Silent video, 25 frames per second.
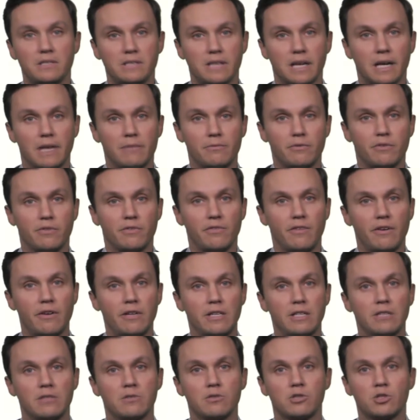start with a
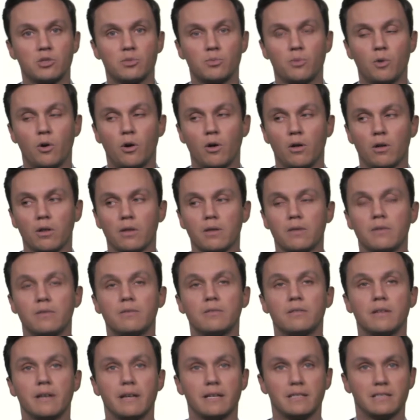very small
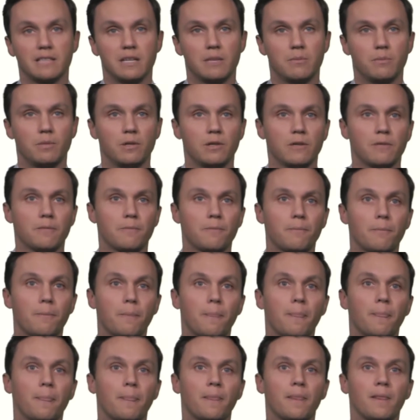example.
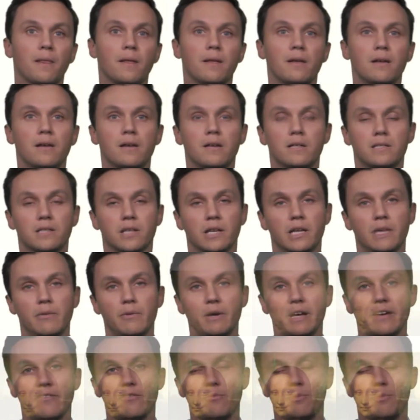So here we have